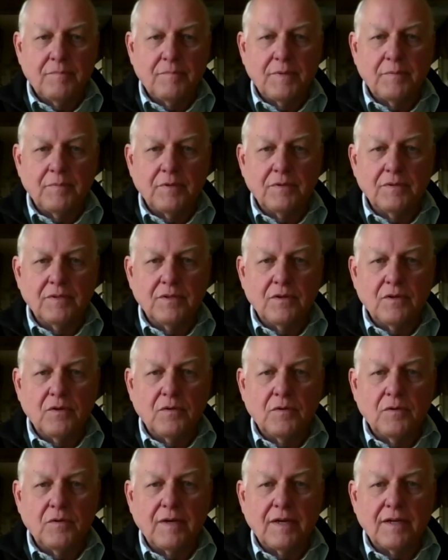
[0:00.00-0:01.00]
Well, you know,
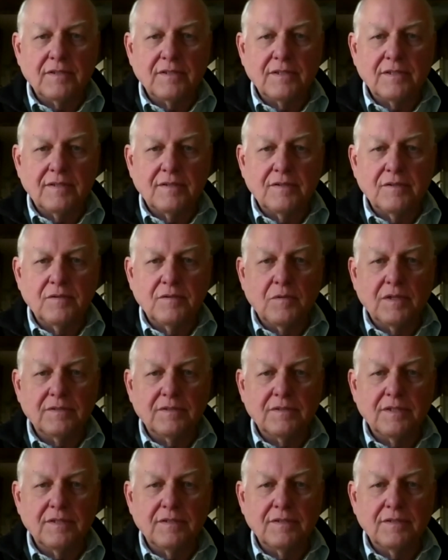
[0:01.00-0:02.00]
who want
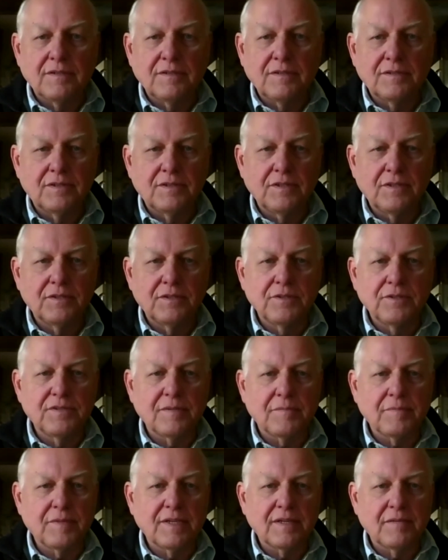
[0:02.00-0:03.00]
to do
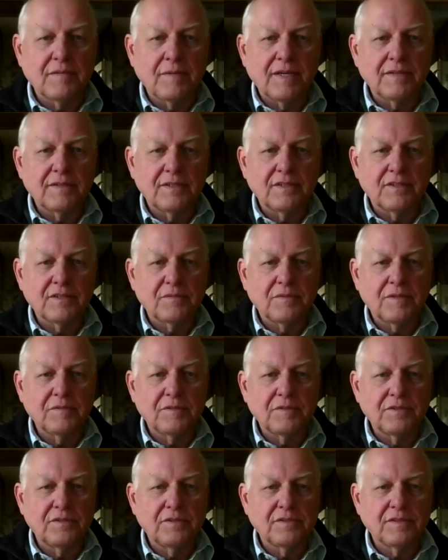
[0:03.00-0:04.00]
something about this? What
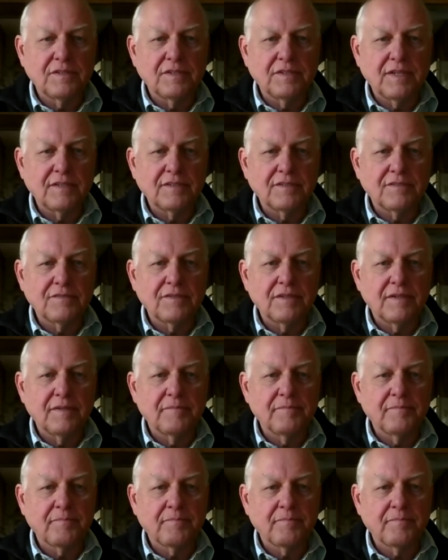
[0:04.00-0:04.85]
would you suggest for them?